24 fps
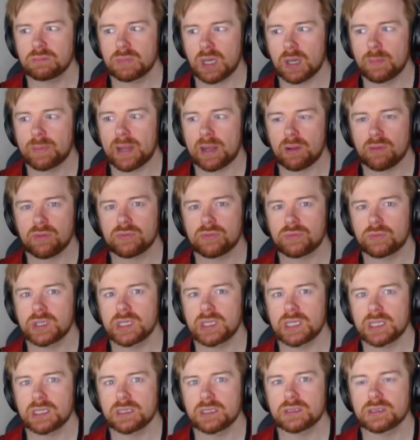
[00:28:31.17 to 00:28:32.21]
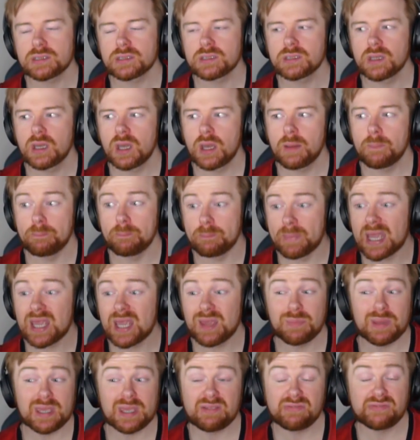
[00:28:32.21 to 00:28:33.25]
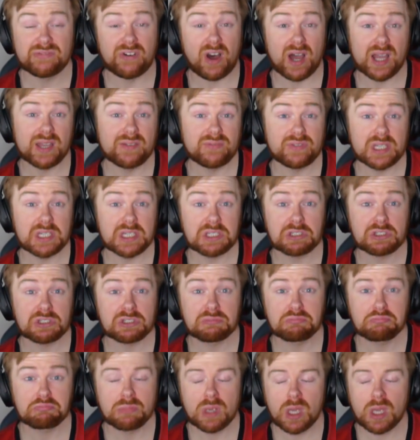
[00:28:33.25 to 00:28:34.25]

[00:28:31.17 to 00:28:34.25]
About 3 years, maybe 5 years.